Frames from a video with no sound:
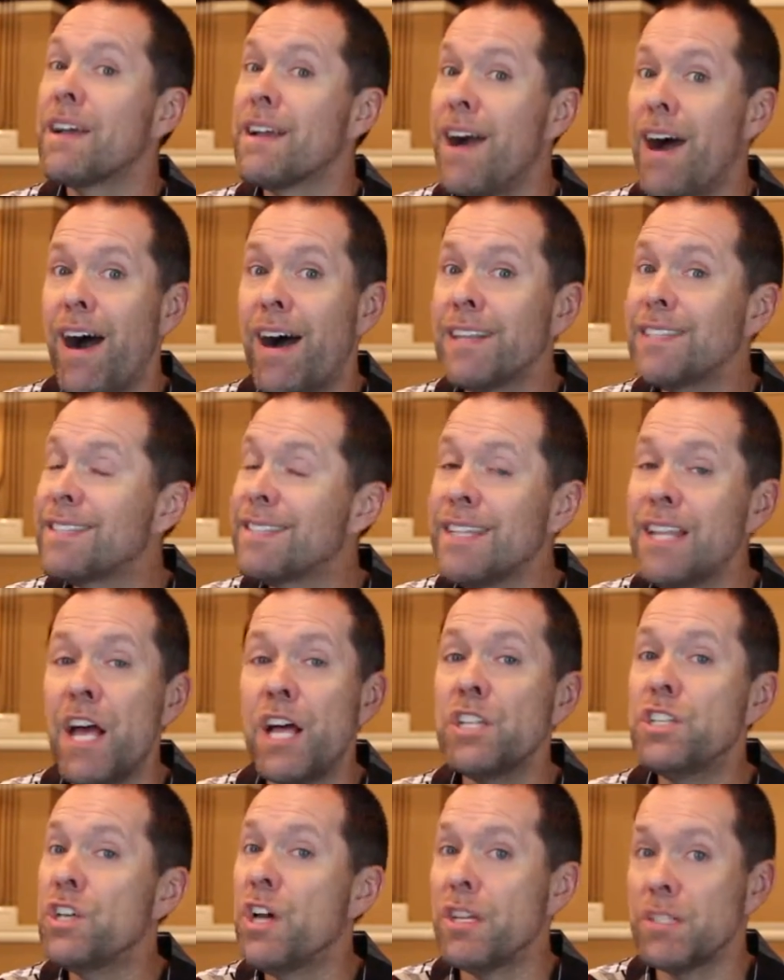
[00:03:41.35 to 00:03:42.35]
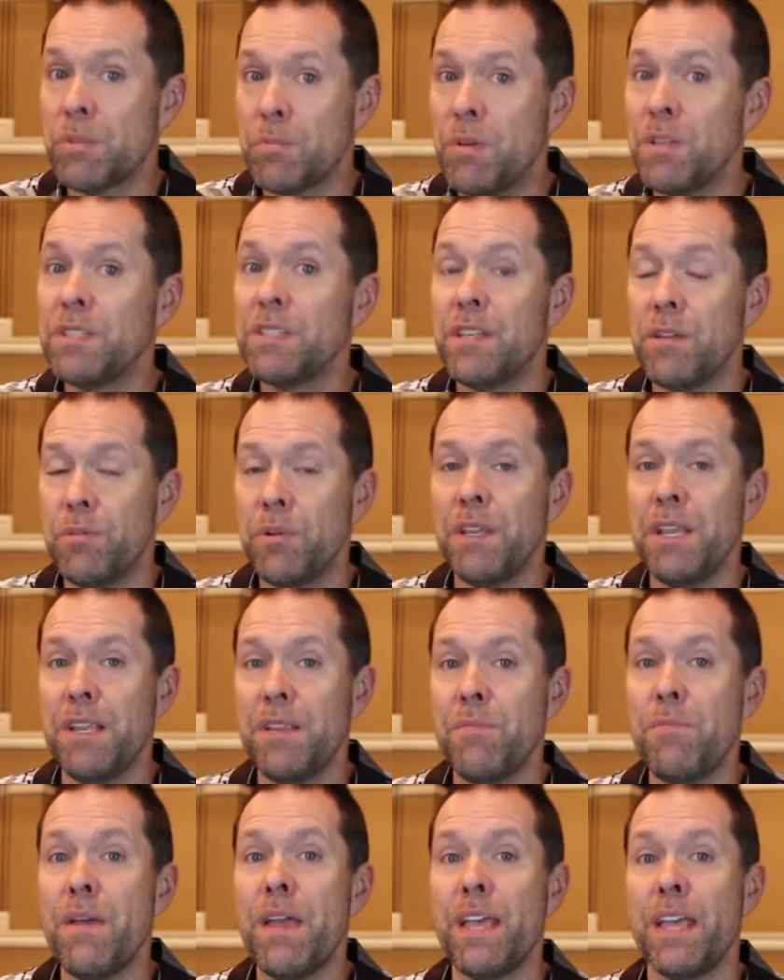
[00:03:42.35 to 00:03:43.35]
constant adjustments that we need
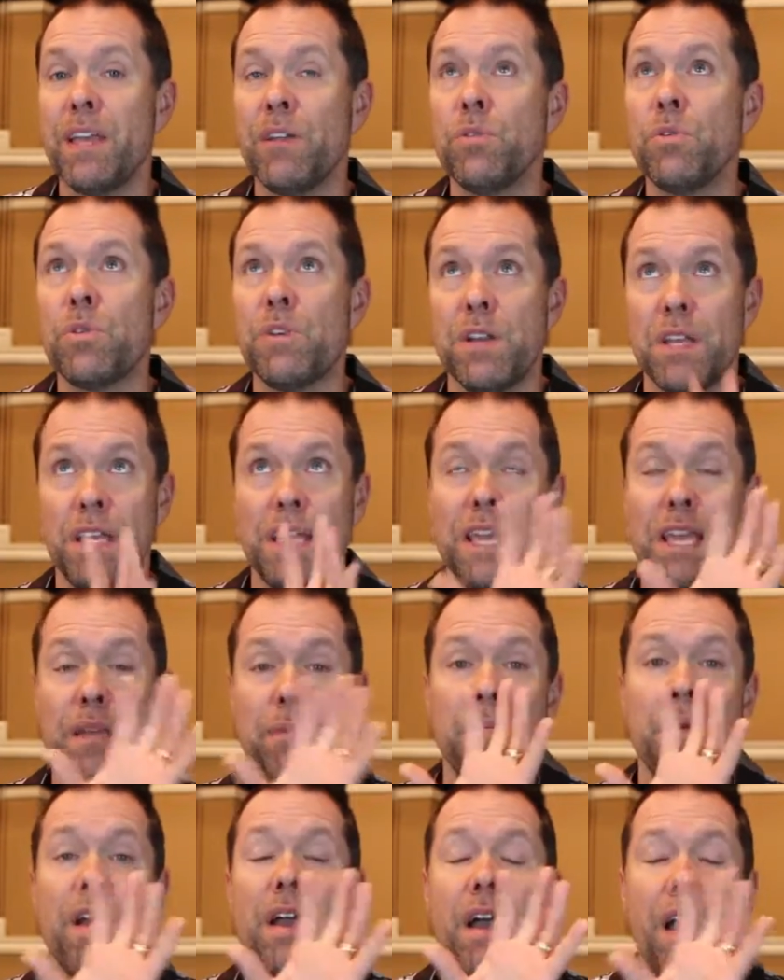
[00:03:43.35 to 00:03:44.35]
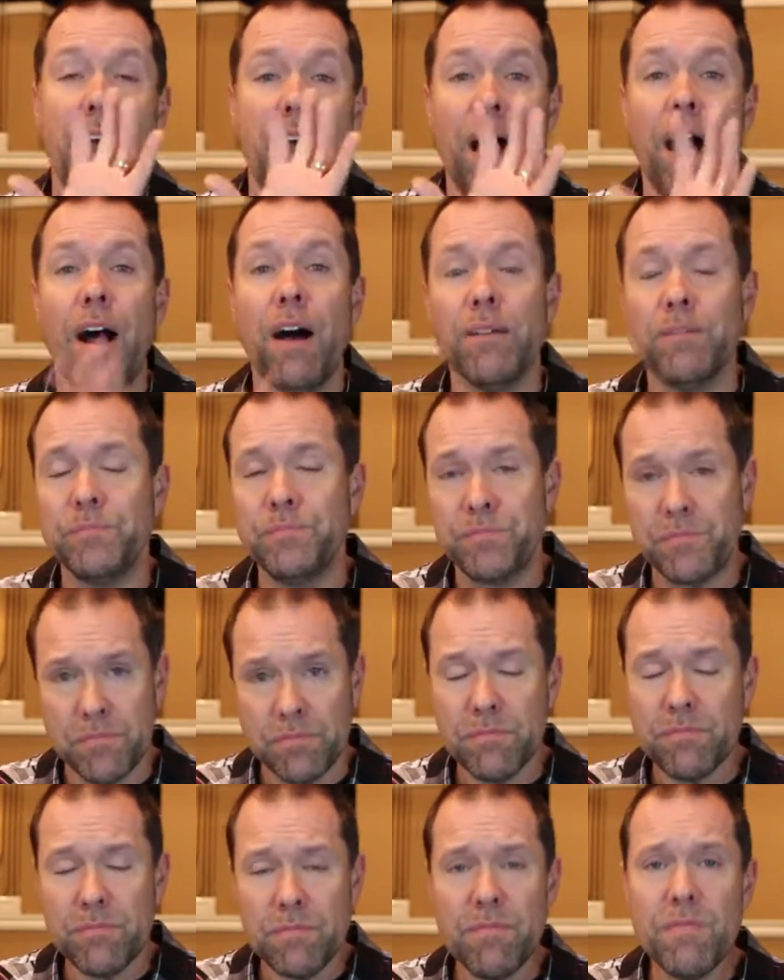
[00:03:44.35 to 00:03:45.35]
to make in order to keep
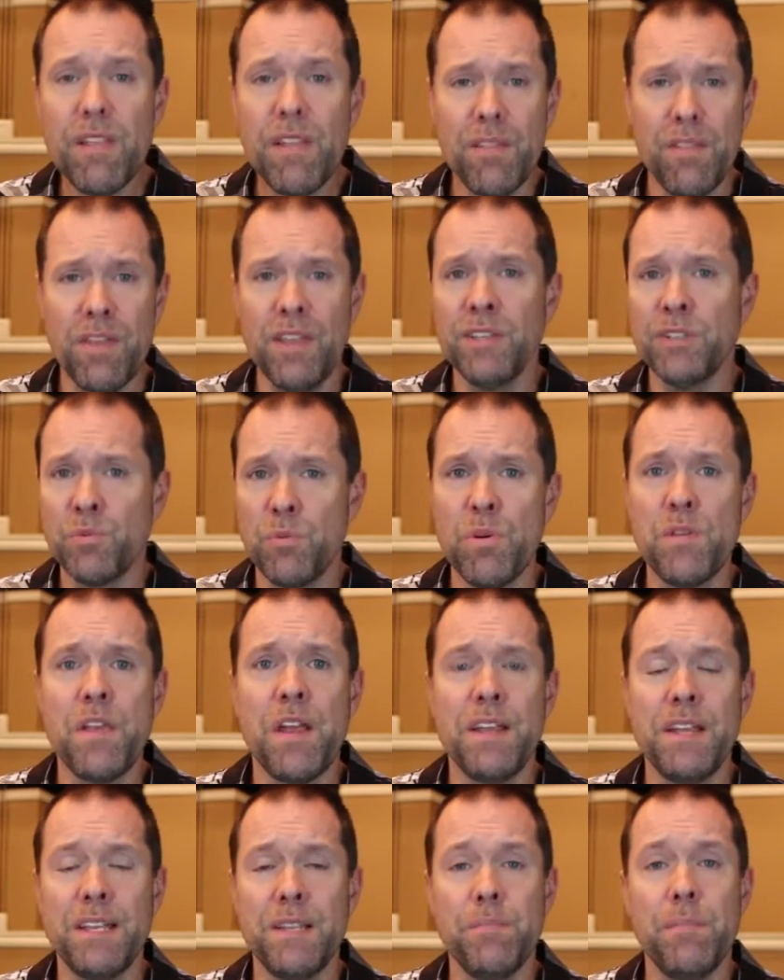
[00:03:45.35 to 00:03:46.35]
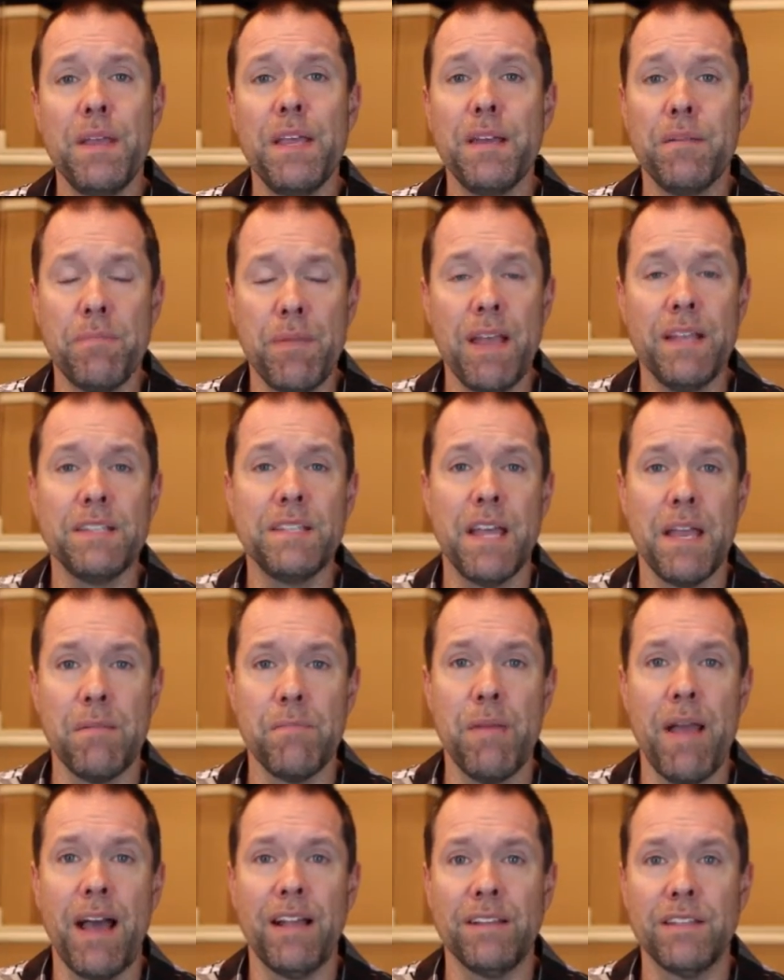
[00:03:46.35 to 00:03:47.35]
things where they need to be and
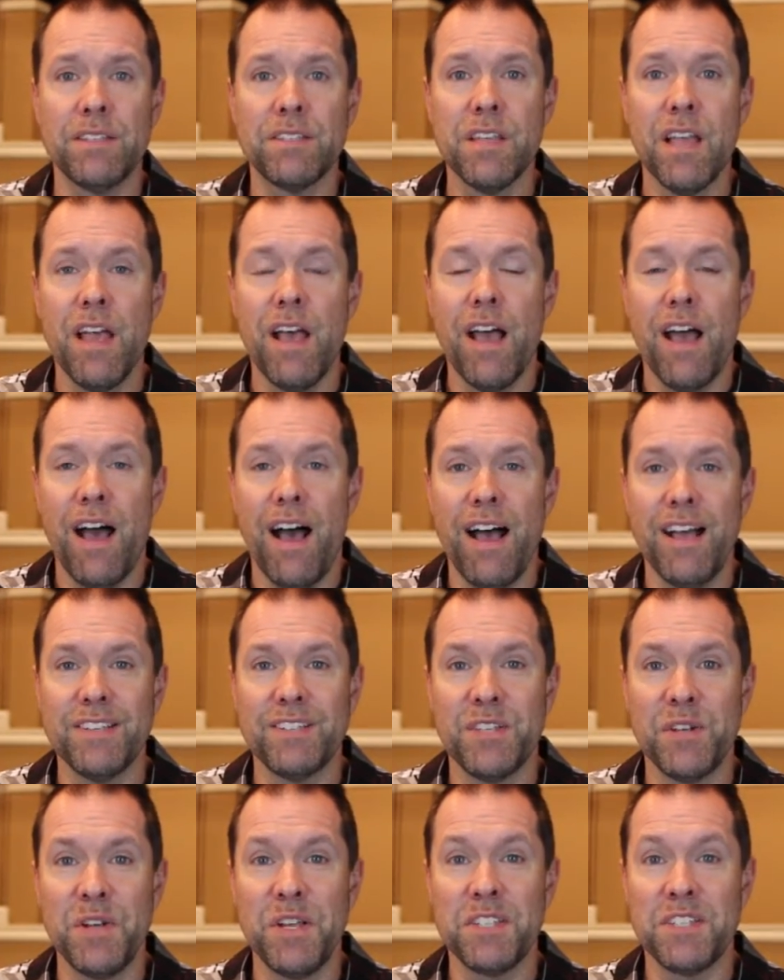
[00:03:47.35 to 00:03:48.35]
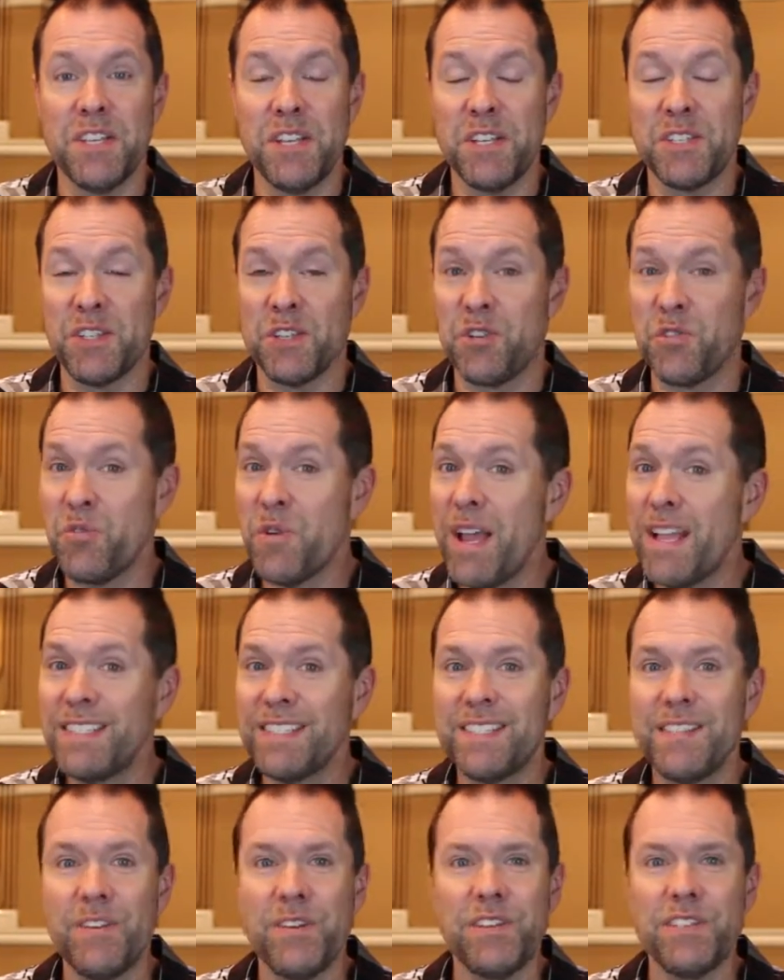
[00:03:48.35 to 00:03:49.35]
maintain balance. So it's a great
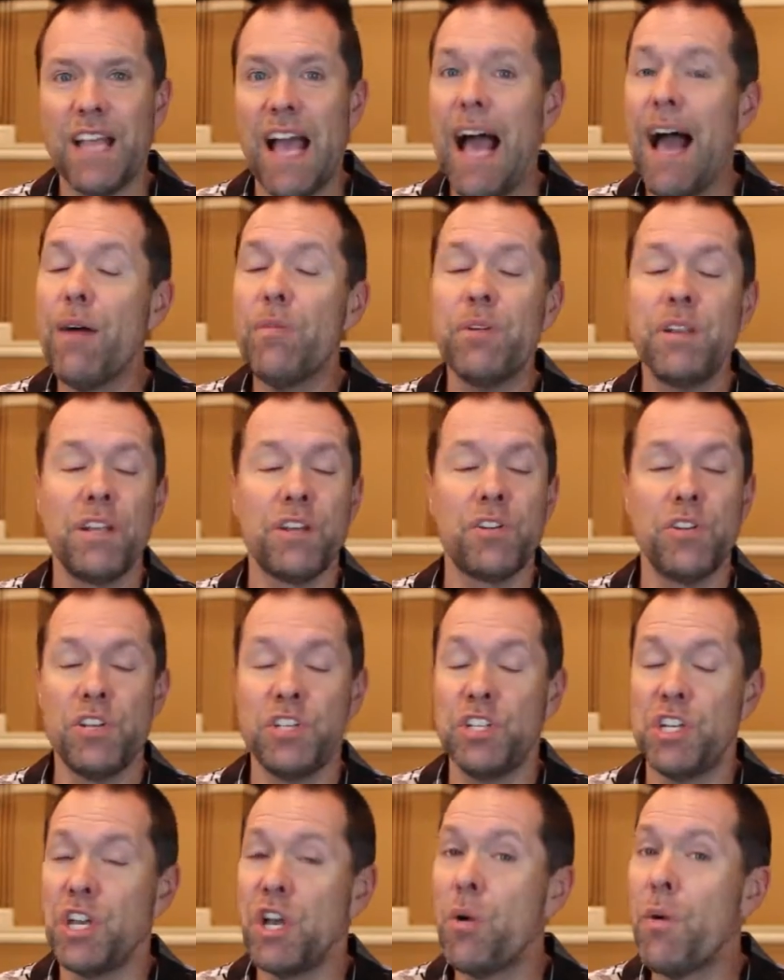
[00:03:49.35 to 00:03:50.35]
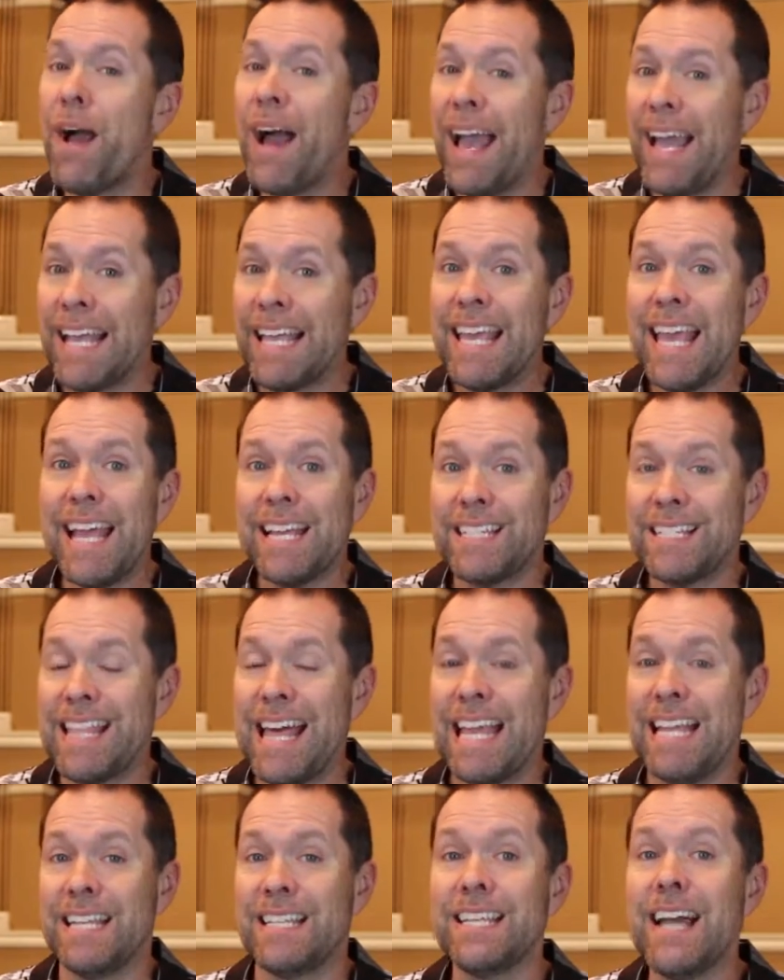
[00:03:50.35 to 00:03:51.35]
series. I would encourage you to go out and catch
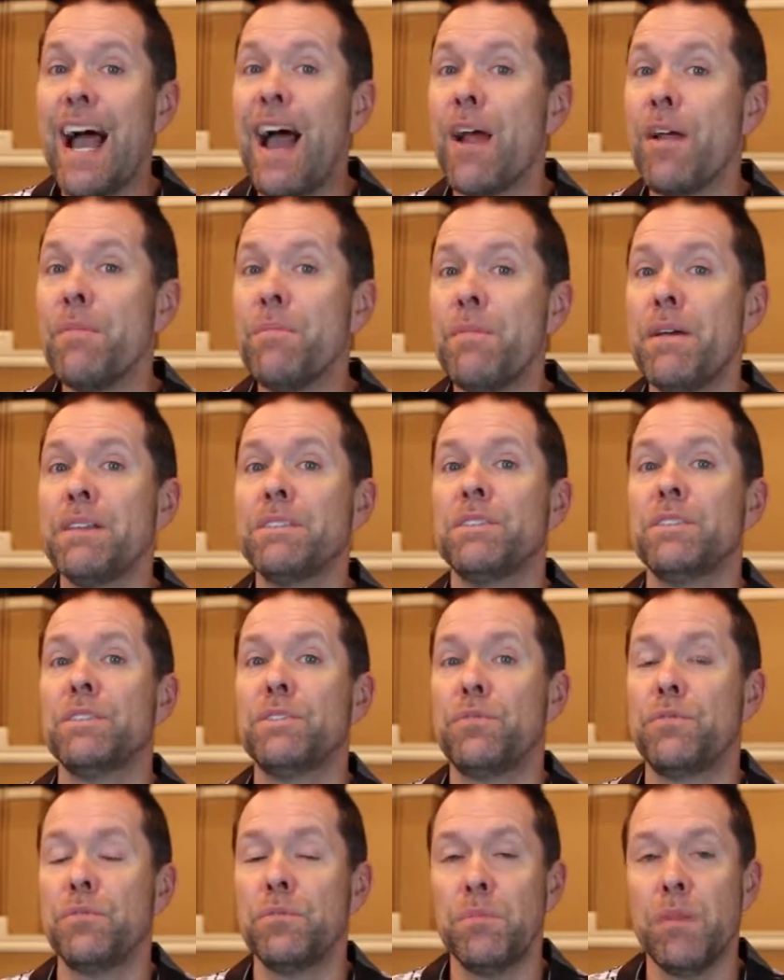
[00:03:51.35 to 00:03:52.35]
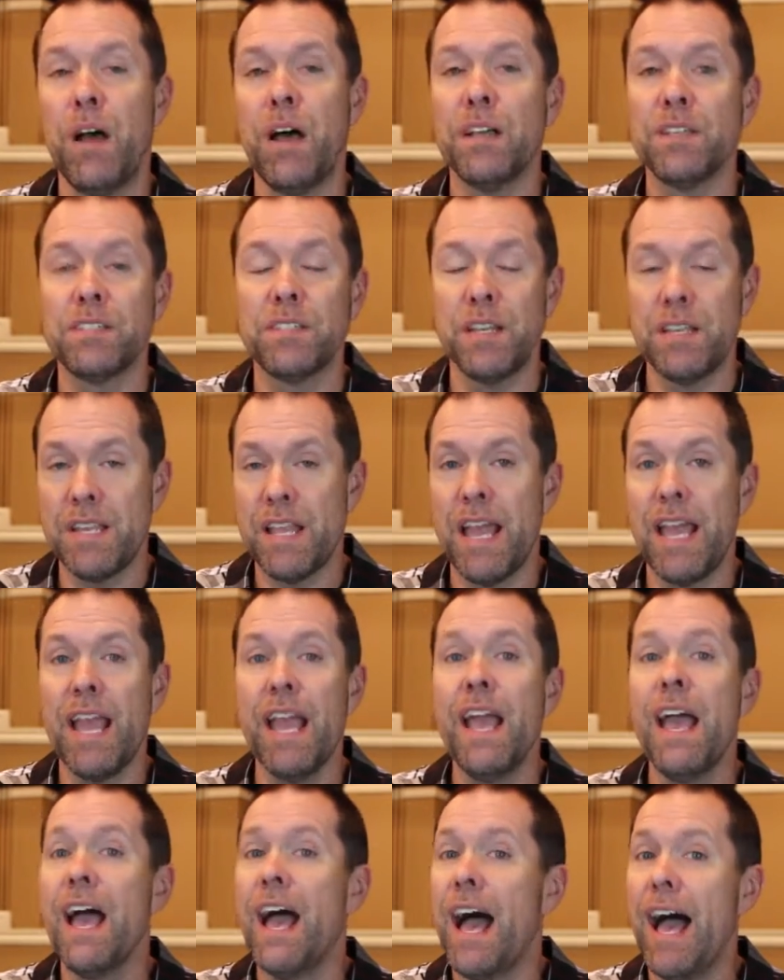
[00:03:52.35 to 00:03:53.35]
that entire message from Sunday
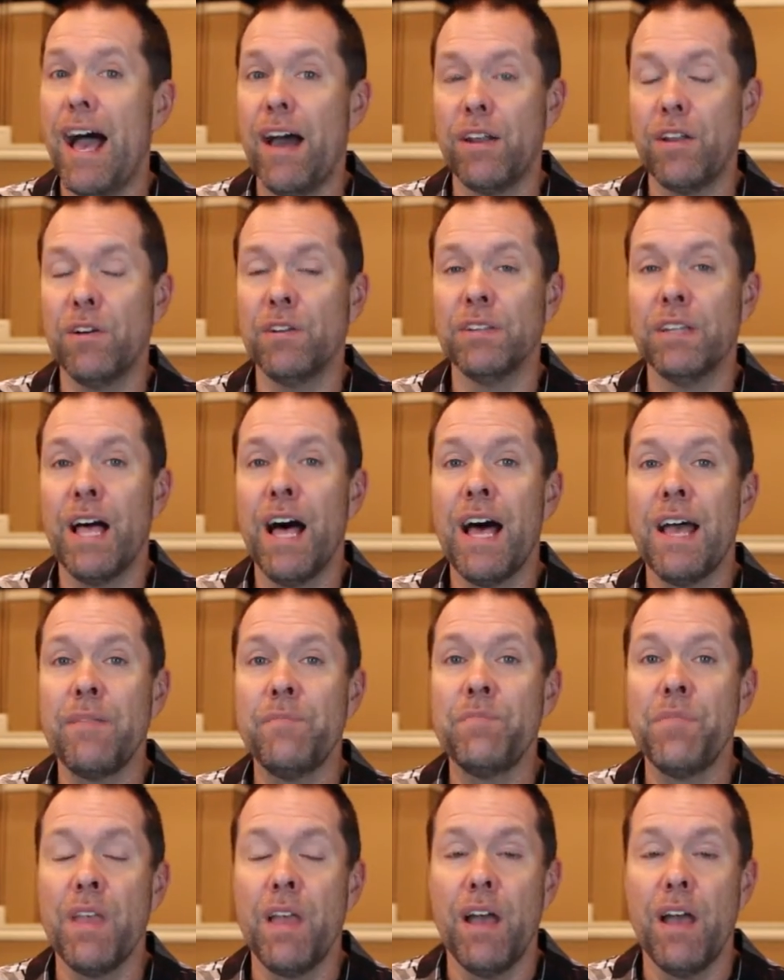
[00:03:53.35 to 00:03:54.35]
out online